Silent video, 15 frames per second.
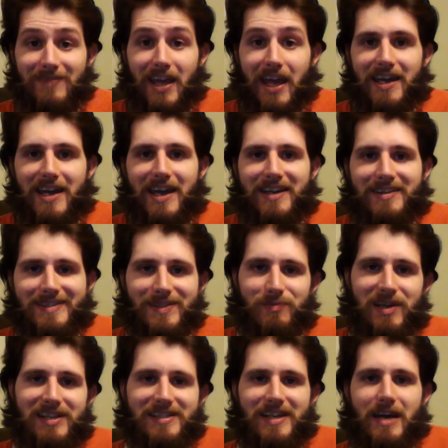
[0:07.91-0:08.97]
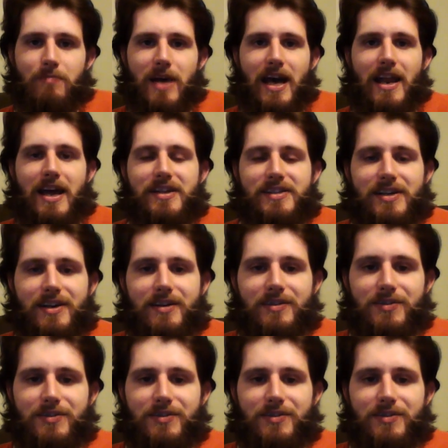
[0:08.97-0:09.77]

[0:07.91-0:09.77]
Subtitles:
Hey gang, Spacetime Badass here.